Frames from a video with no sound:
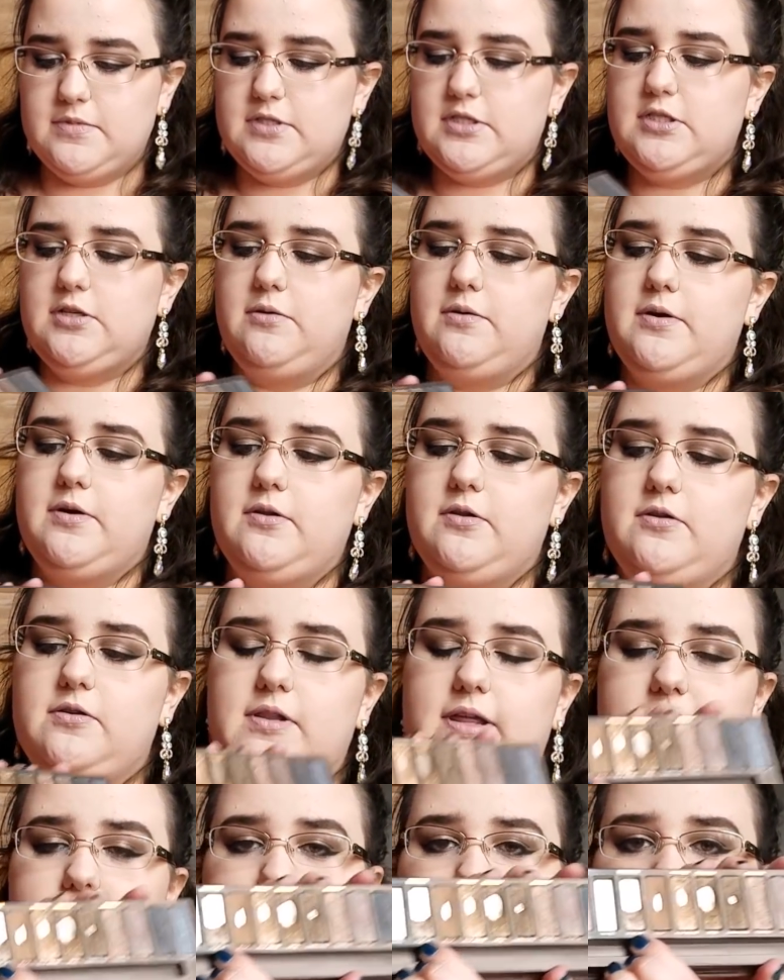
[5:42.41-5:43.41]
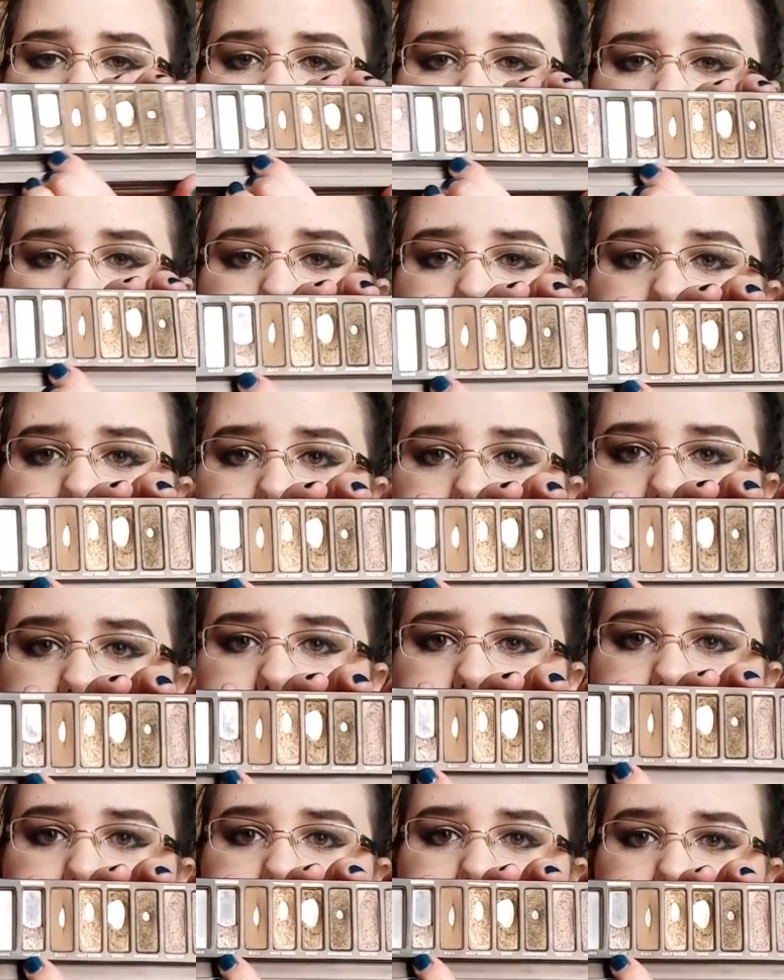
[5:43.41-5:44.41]
So it'll look like Sidecar.
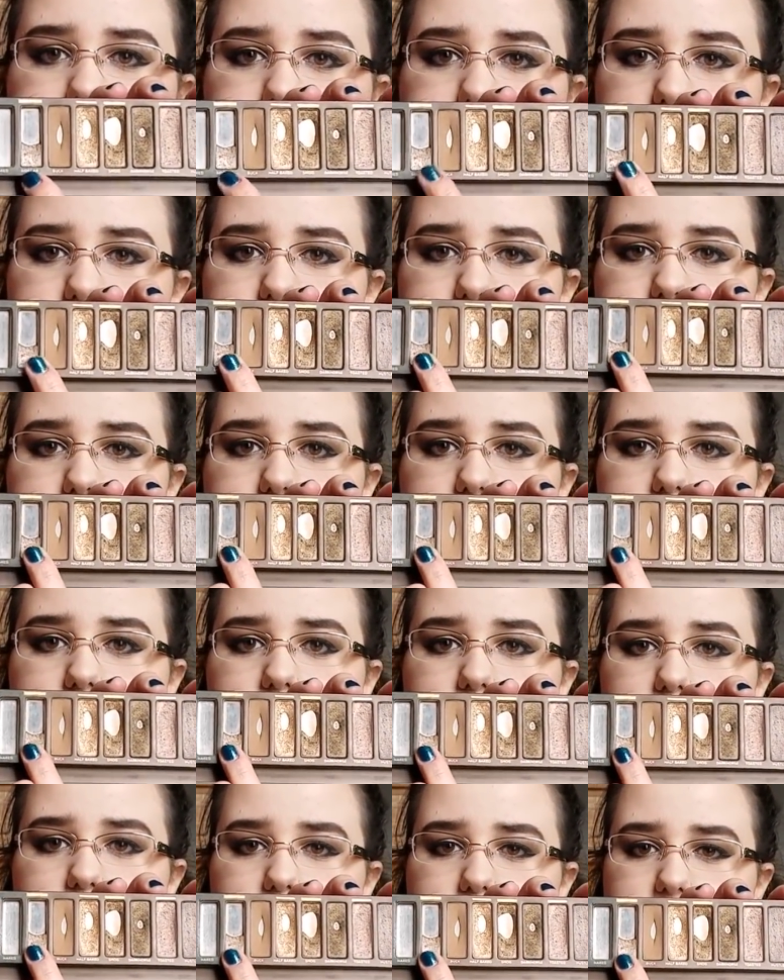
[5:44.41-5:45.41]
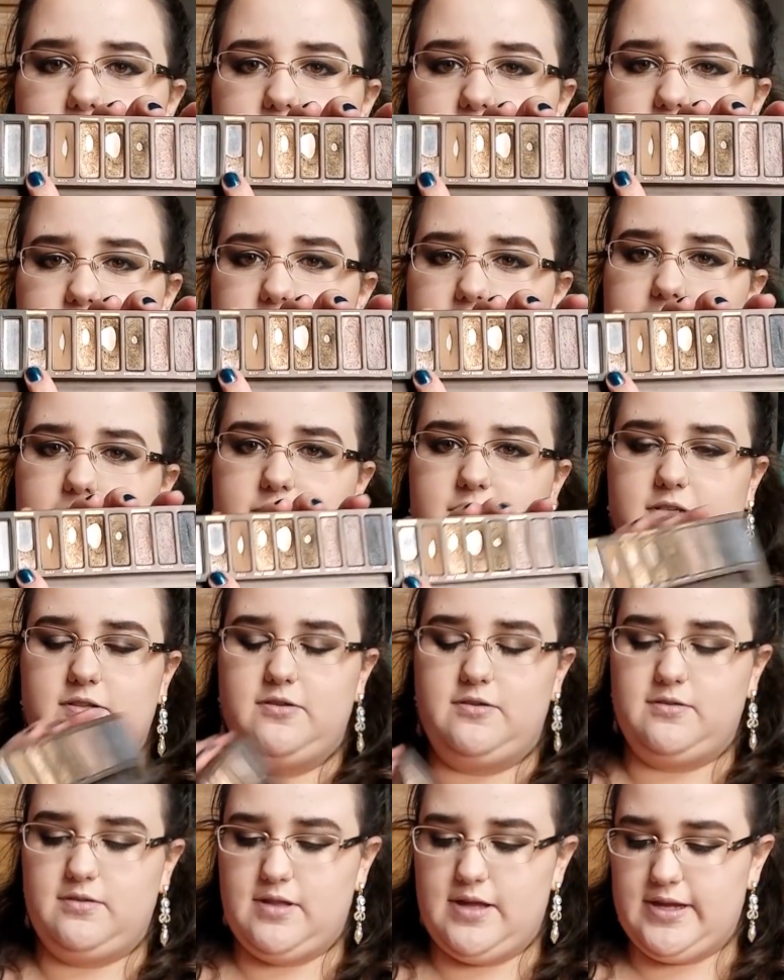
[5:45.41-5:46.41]
So that's what I want all of them to
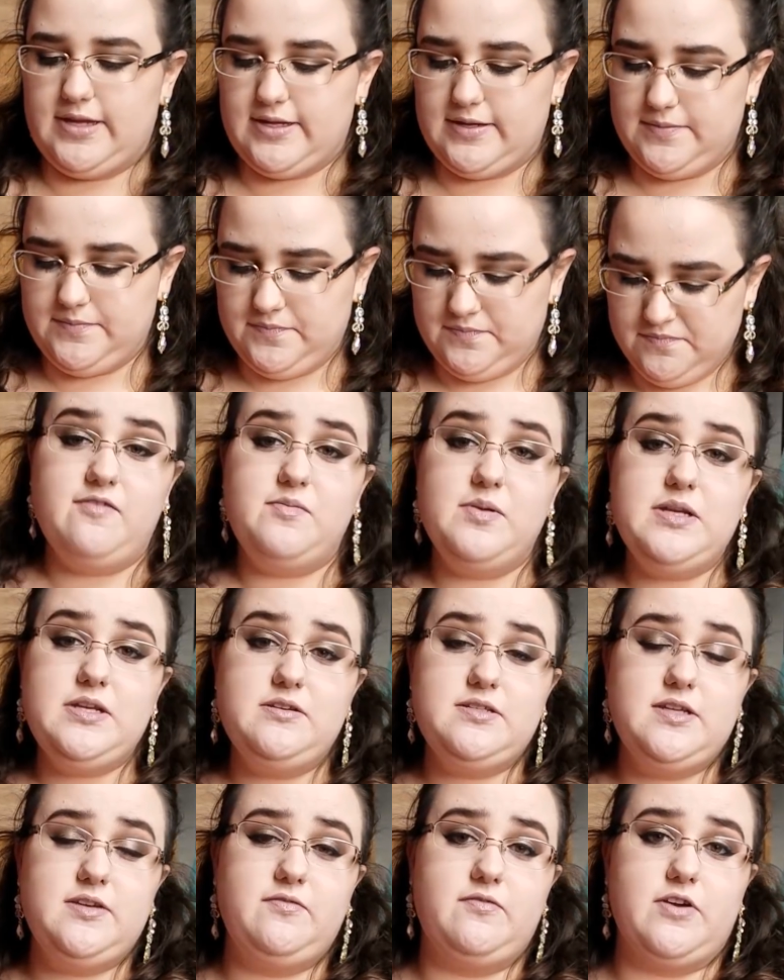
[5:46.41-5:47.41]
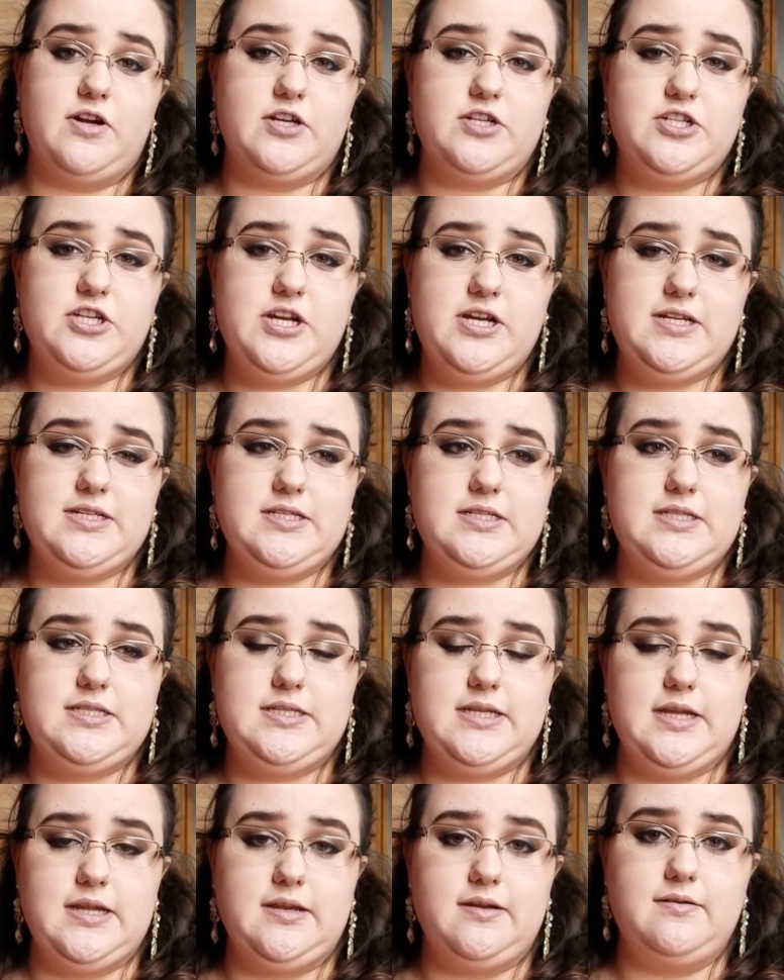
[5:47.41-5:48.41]
look like. I've been using Virgin and
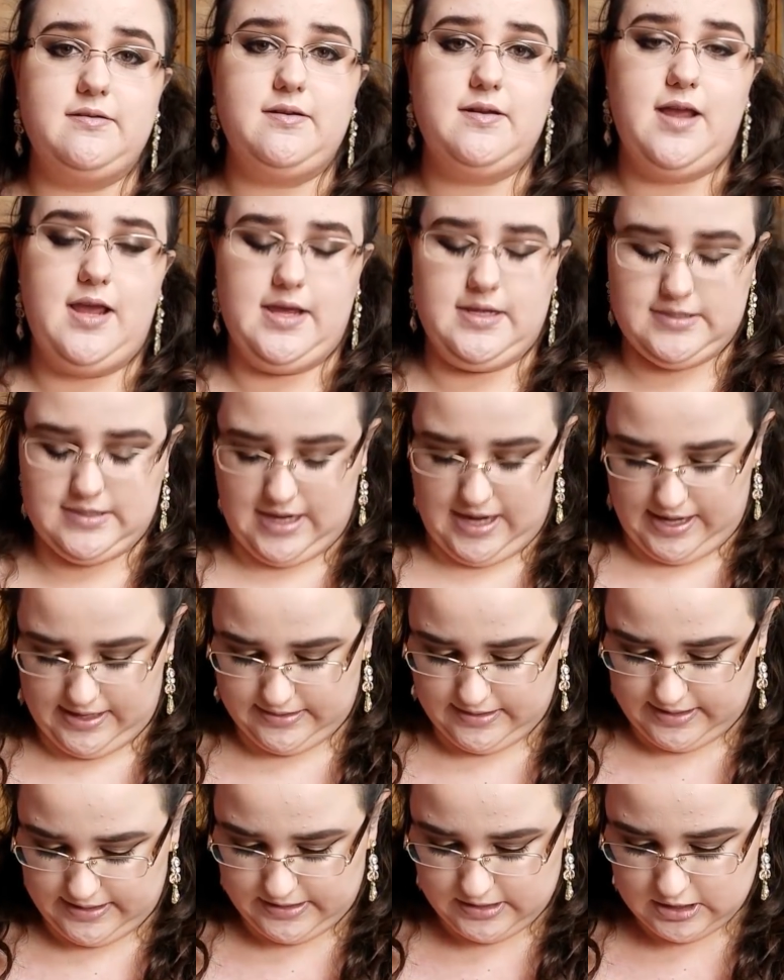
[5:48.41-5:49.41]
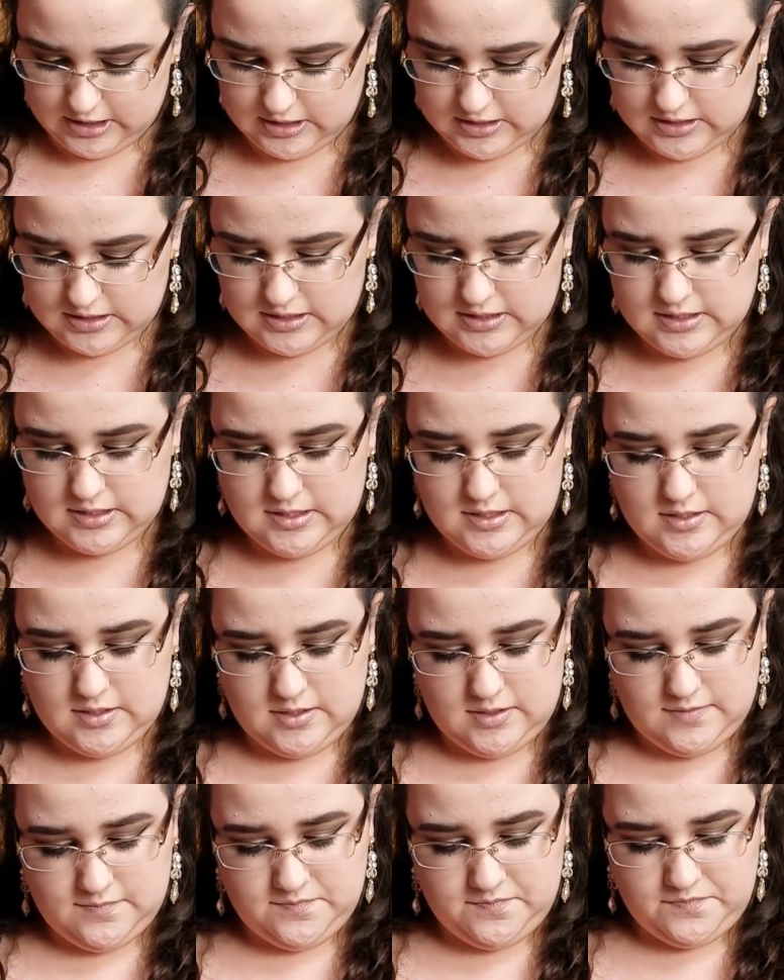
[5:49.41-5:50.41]
Sin as highlighter,
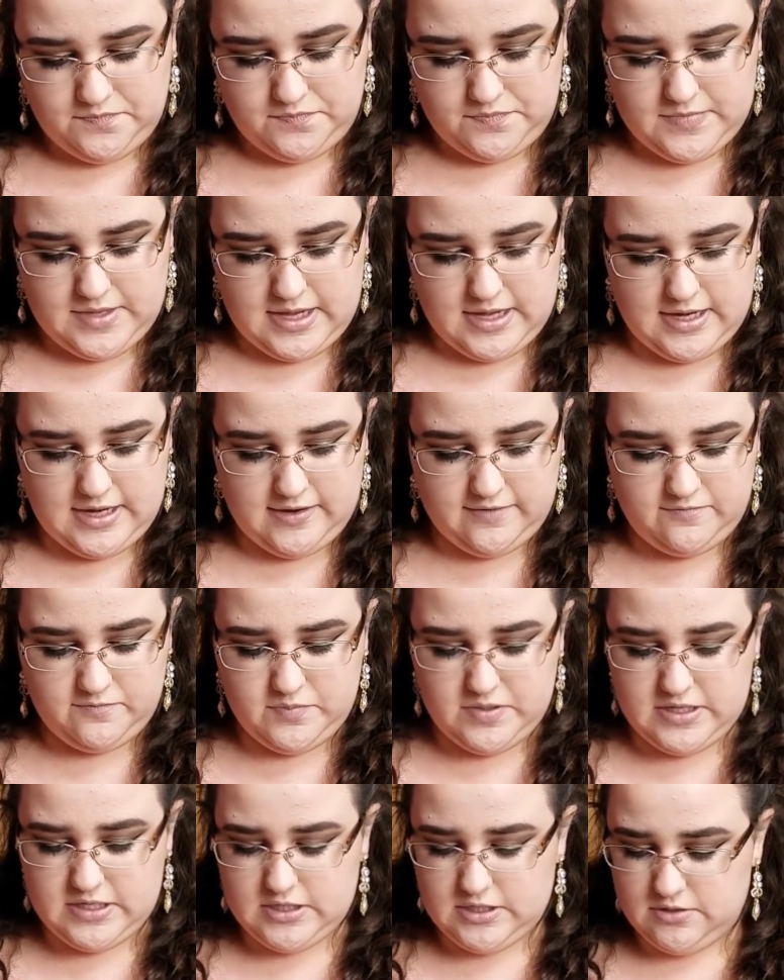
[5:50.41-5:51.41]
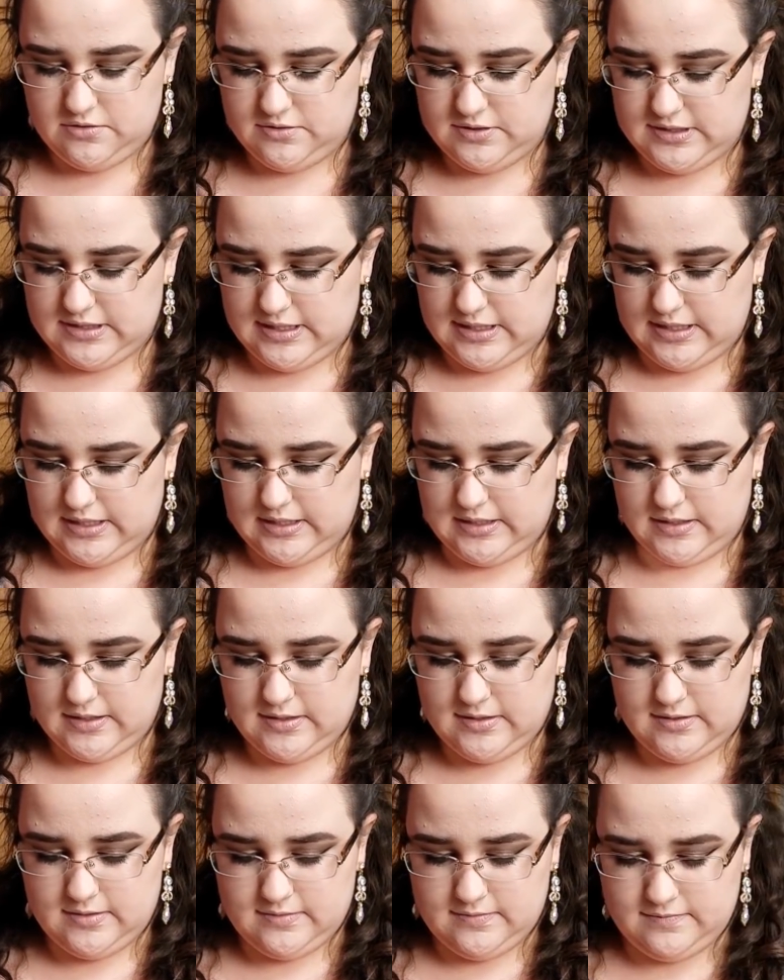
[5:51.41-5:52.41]
and I've been
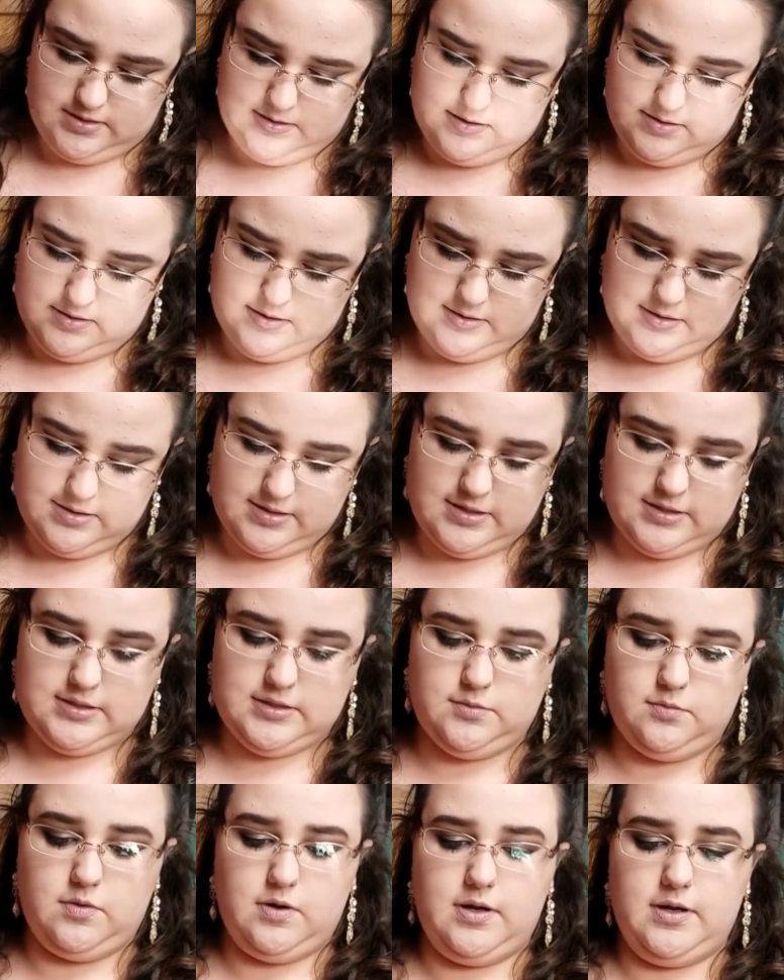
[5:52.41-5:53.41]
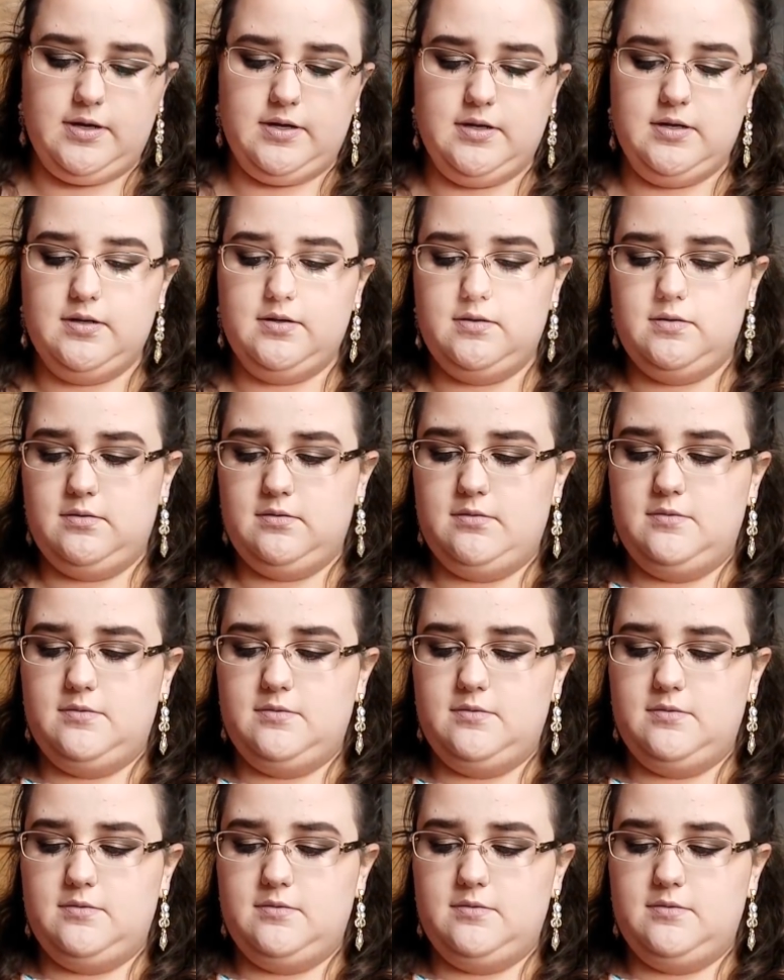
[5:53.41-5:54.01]
using this one